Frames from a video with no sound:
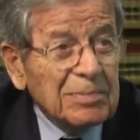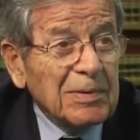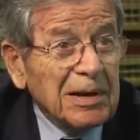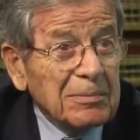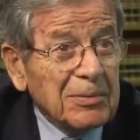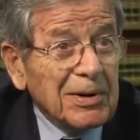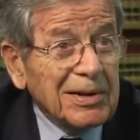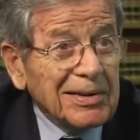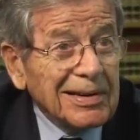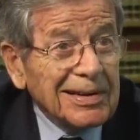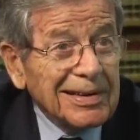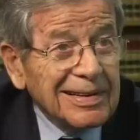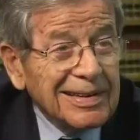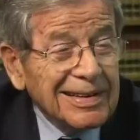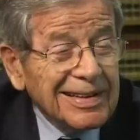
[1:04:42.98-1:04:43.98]
with my
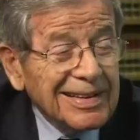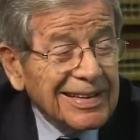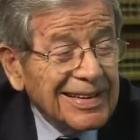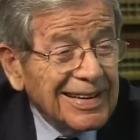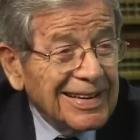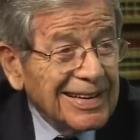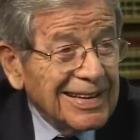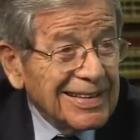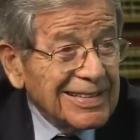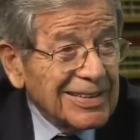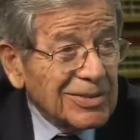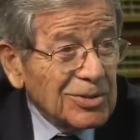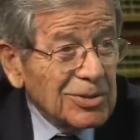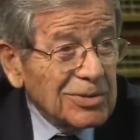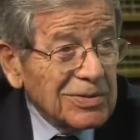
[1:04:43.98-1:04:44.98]
brother.
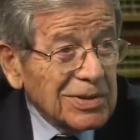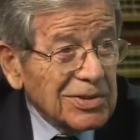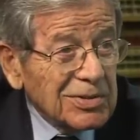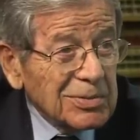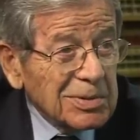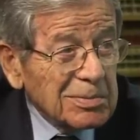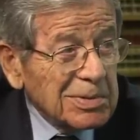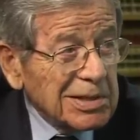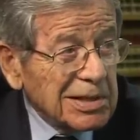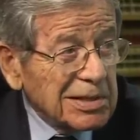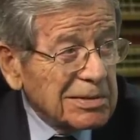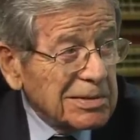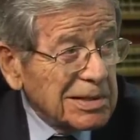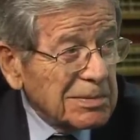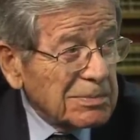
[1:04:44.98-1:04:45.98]
The two of us would be the,
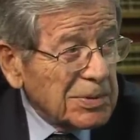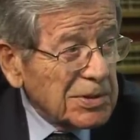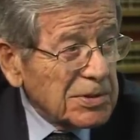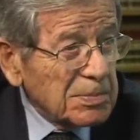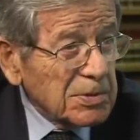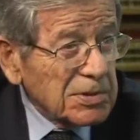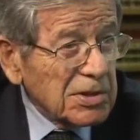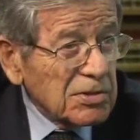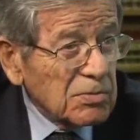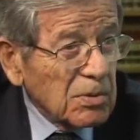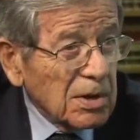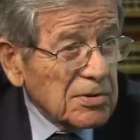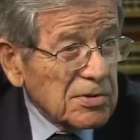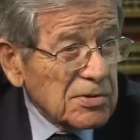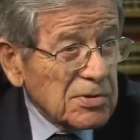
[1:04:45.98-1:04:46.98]
the principal
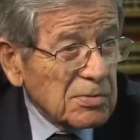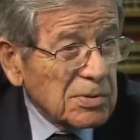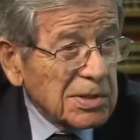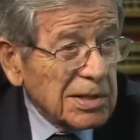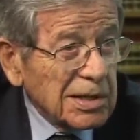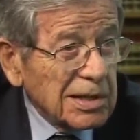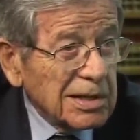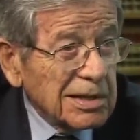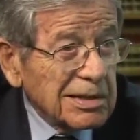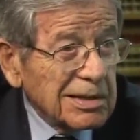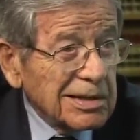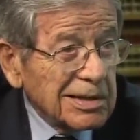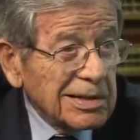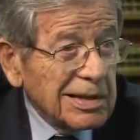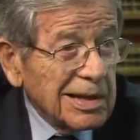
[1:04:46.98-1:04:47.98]
dishwashers when
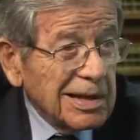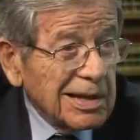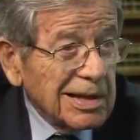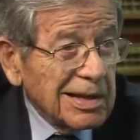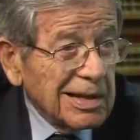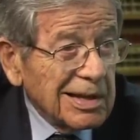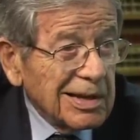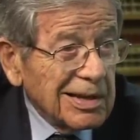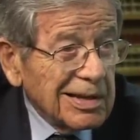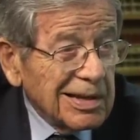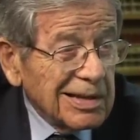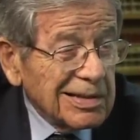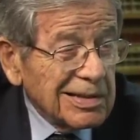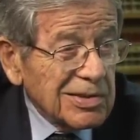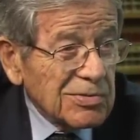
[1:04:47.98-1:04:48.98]

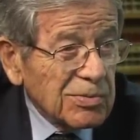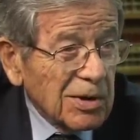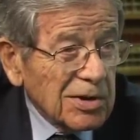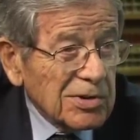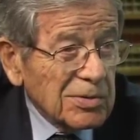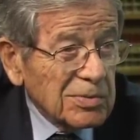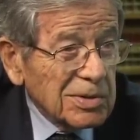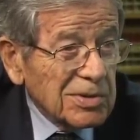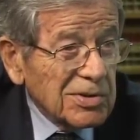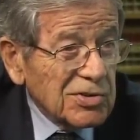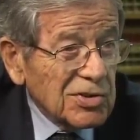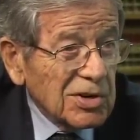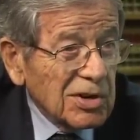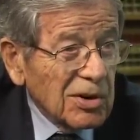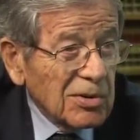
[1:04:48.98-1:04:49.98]
the dishwasher wouldn't
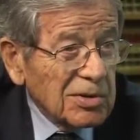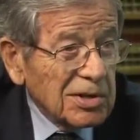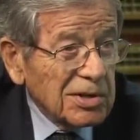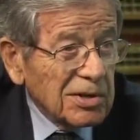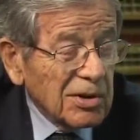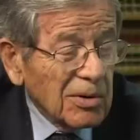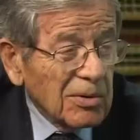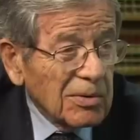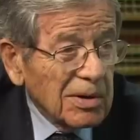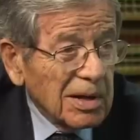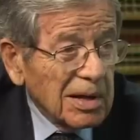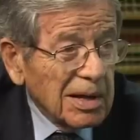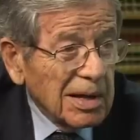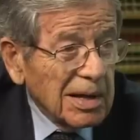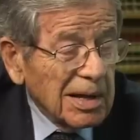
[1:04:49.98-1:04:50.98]
show, you know.
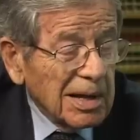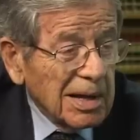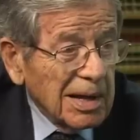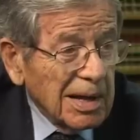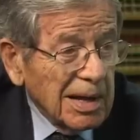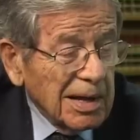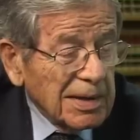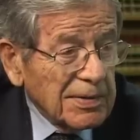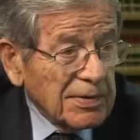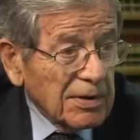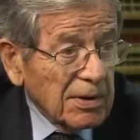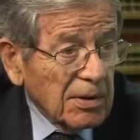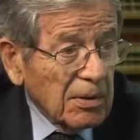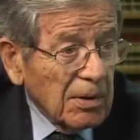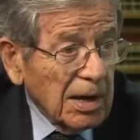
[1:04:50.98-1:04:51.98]

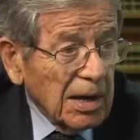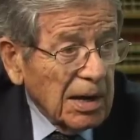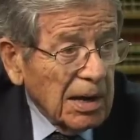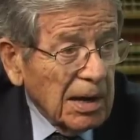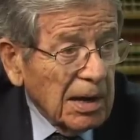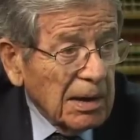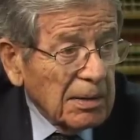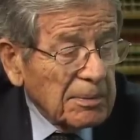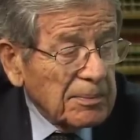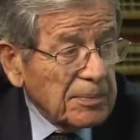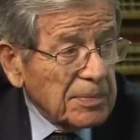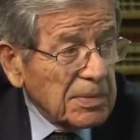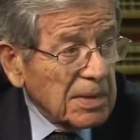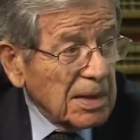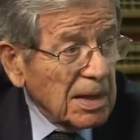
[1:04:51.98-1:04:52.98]
So uh,
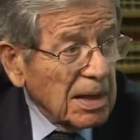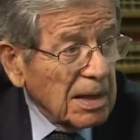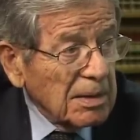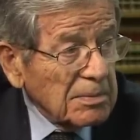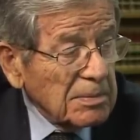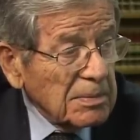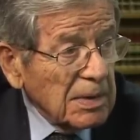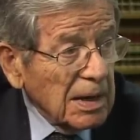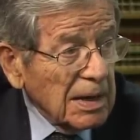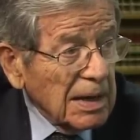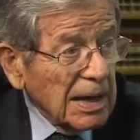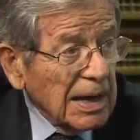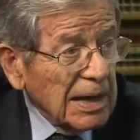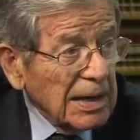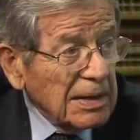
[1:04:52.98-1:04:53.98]

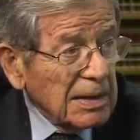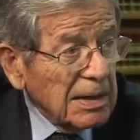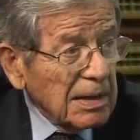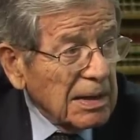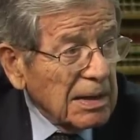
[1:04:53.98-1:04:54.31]
I,